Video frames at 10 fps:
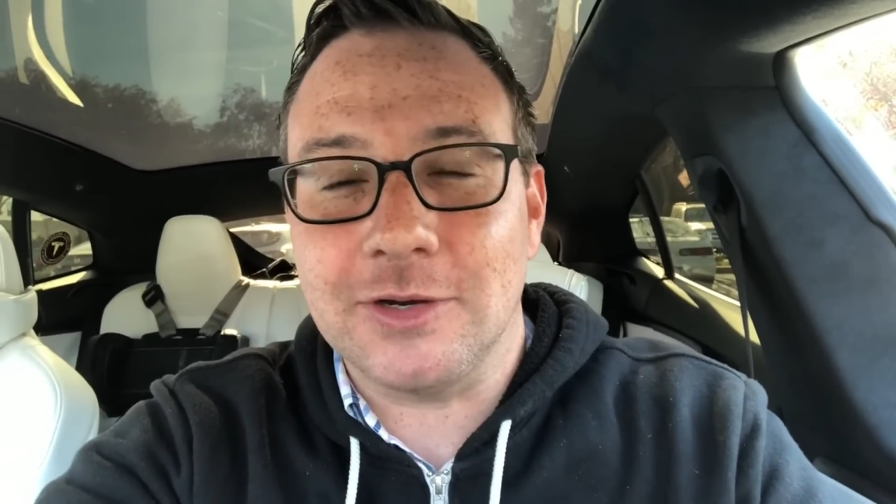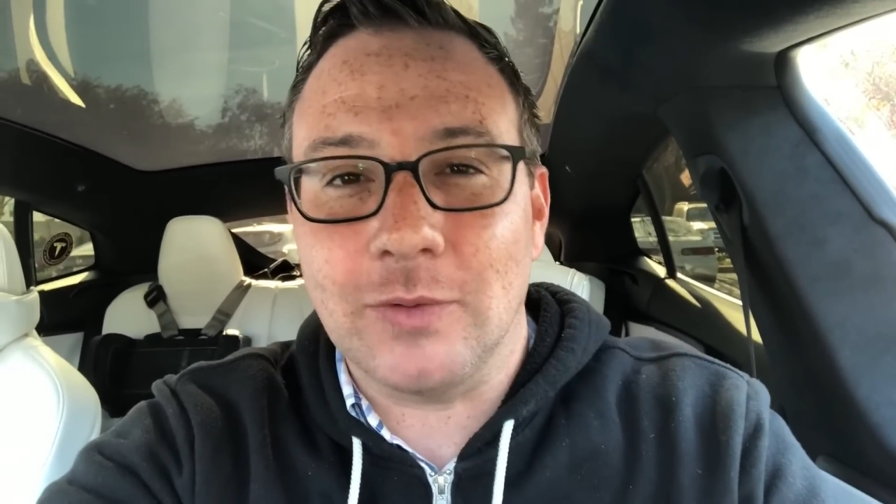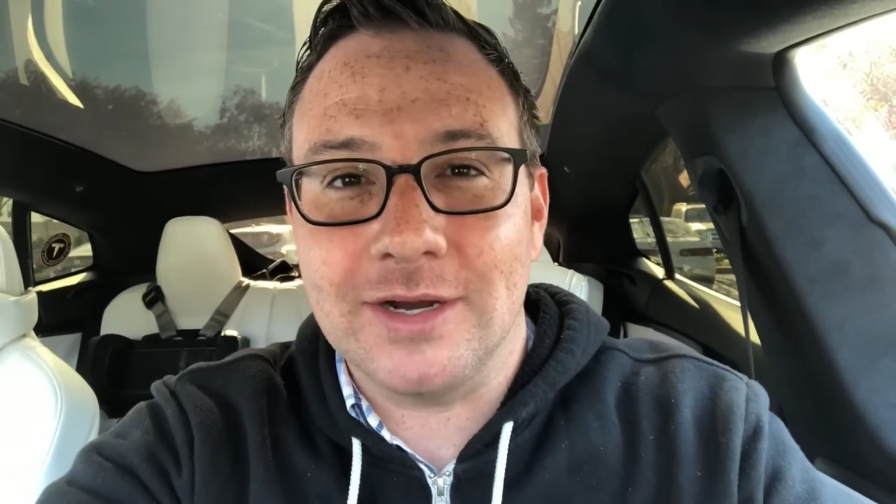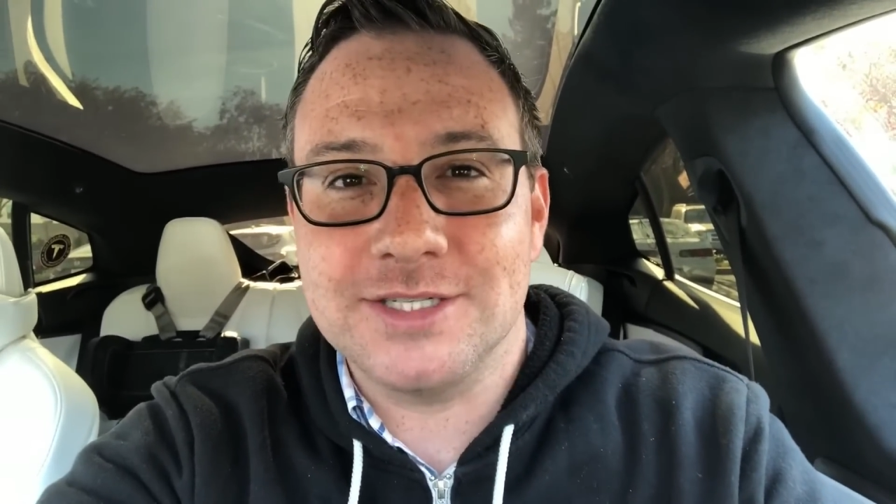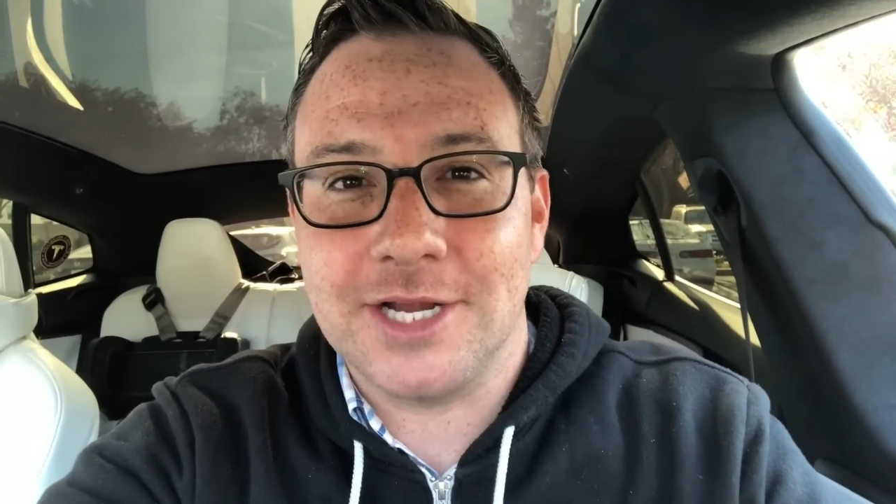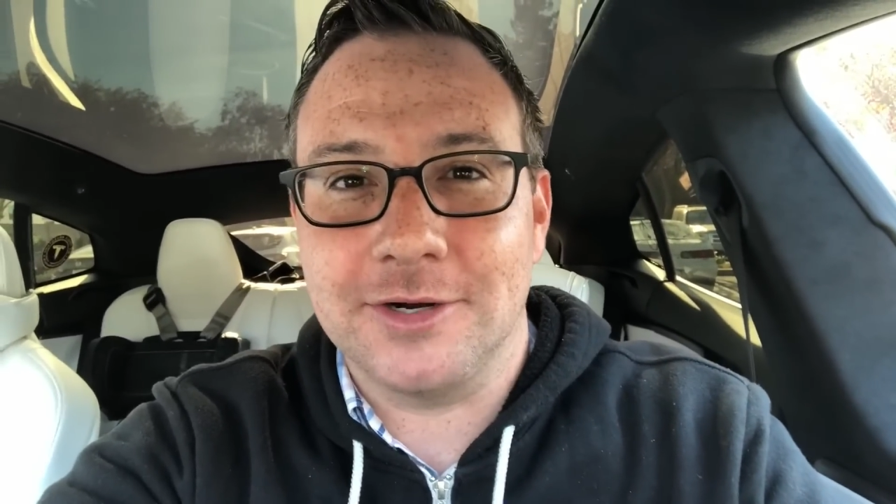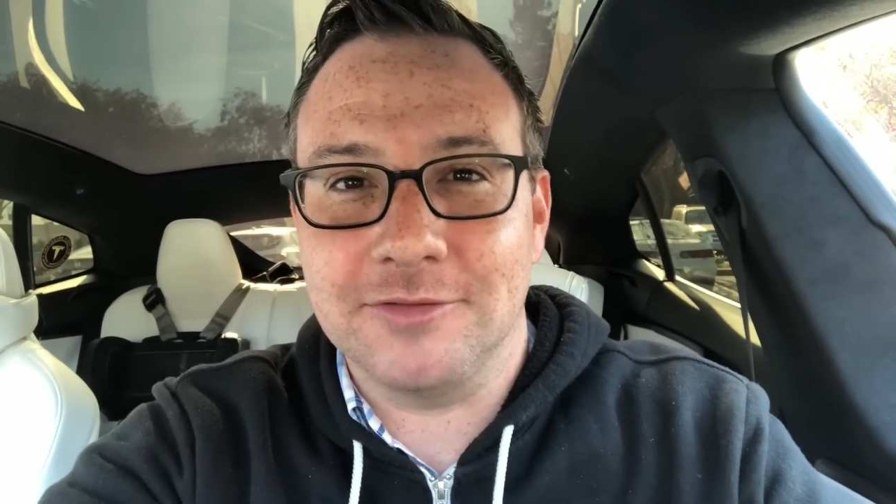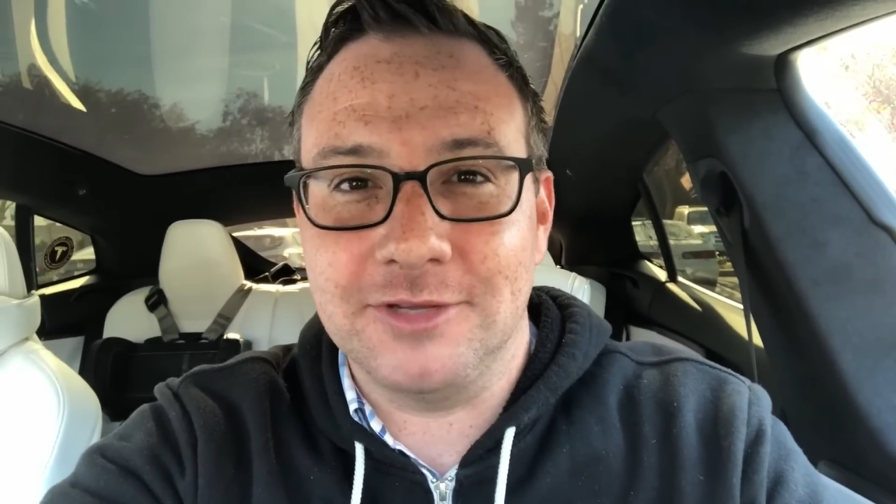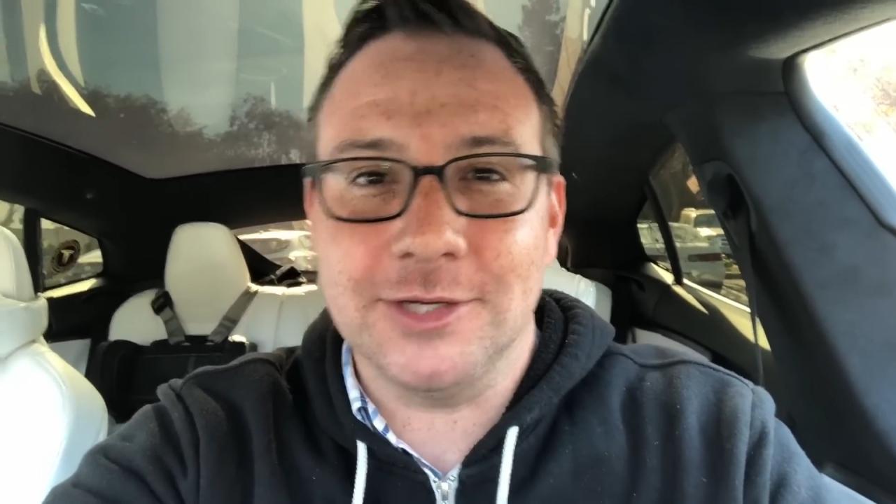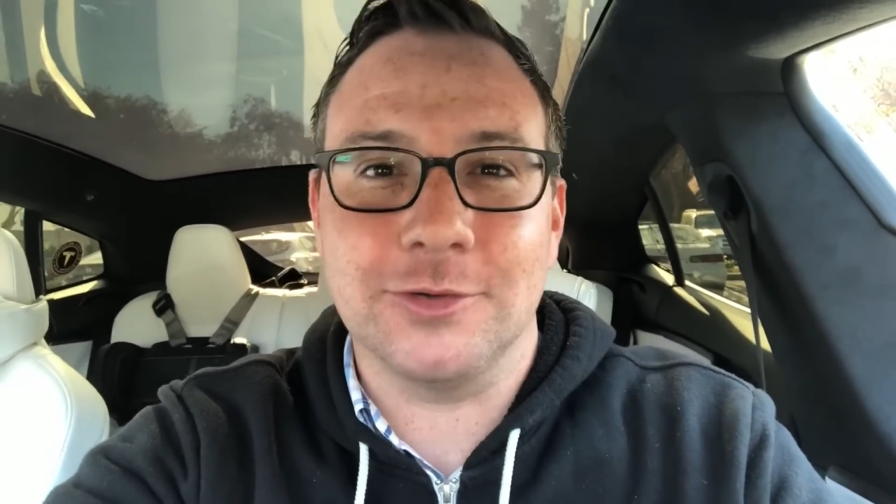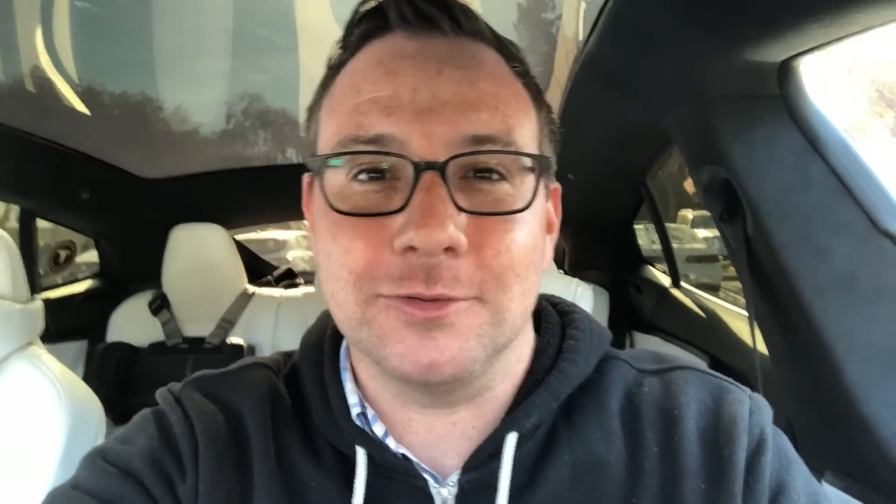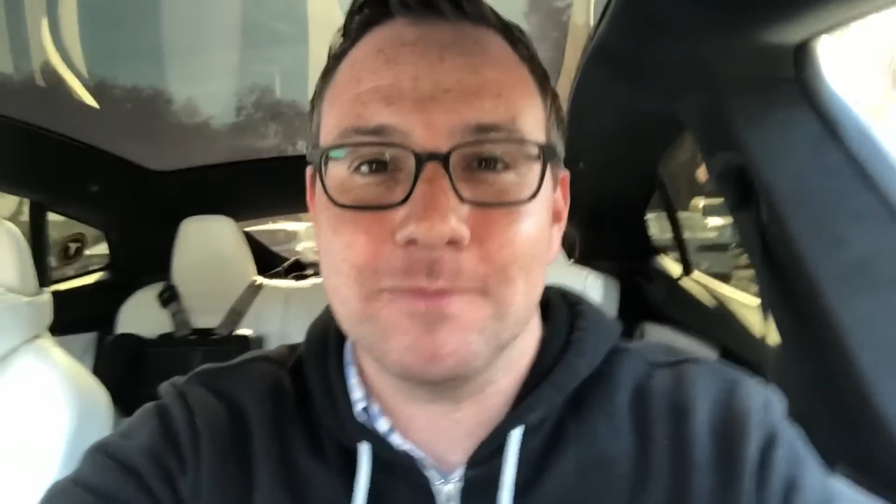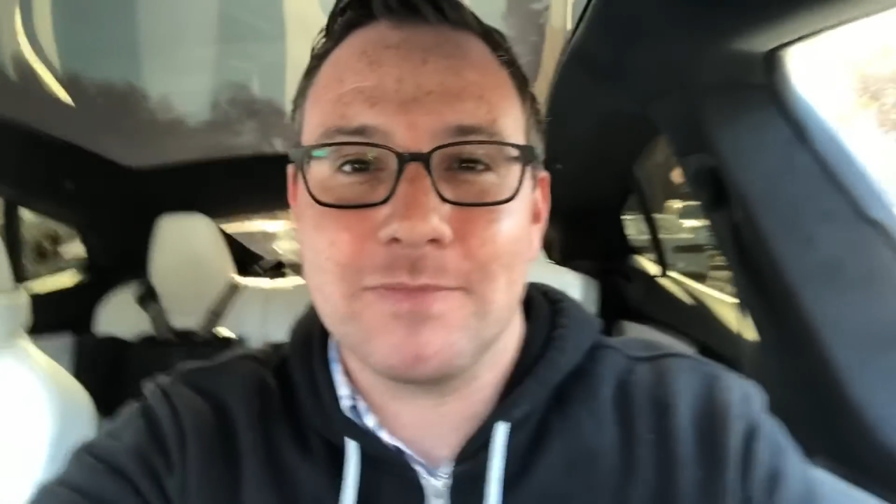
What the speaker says: wear and tear to the vehicle.